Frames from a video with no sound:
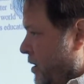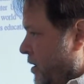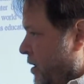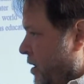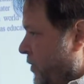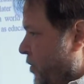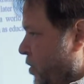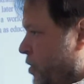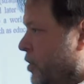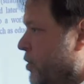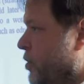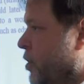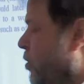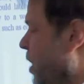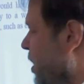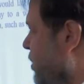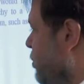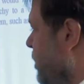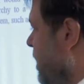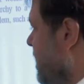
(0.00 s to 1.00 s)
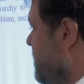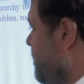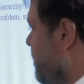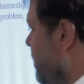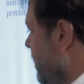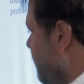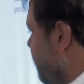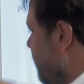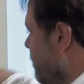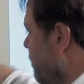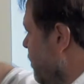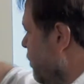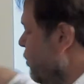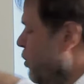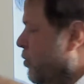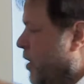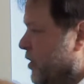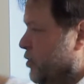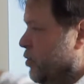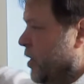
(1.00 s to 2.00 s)
If you don't know what
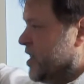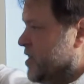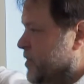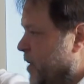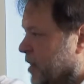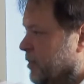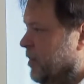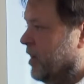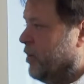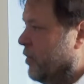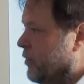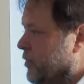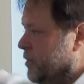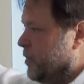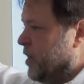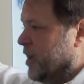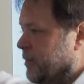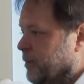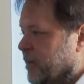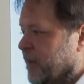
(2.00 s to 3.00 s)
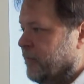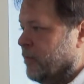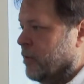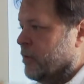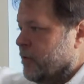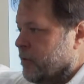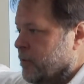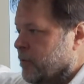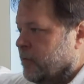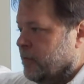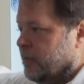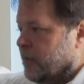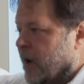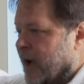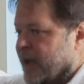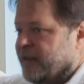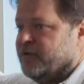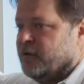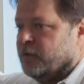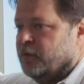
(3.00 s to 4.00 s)
to expect because before you
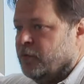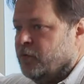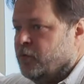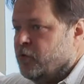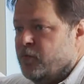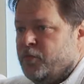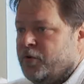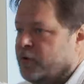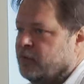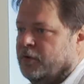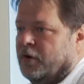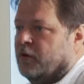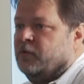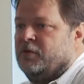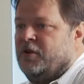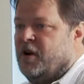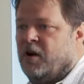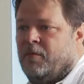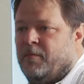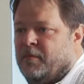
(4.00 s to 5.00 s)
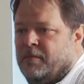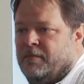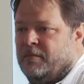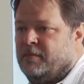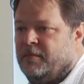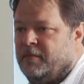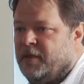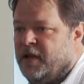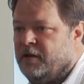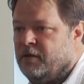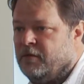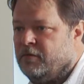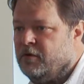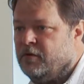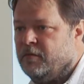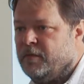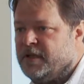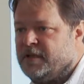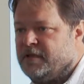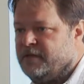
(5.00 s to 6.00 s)
enter the room, you don't come in the
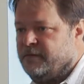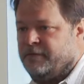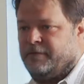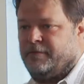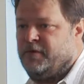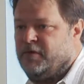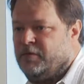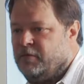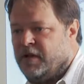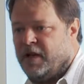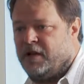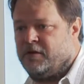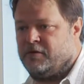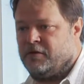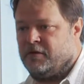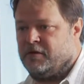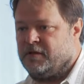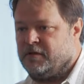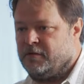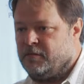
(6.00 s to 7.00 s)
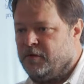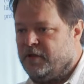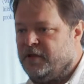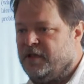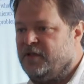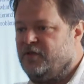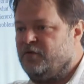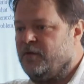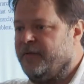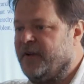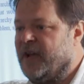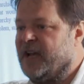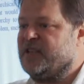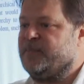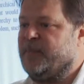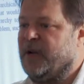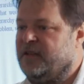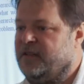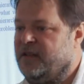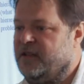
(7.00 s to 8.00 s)
room. It's too dangerous. We need to have
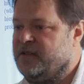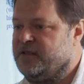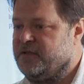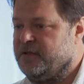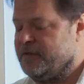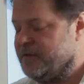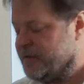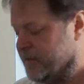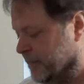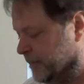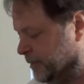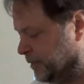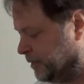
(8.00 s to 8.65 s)
expectations.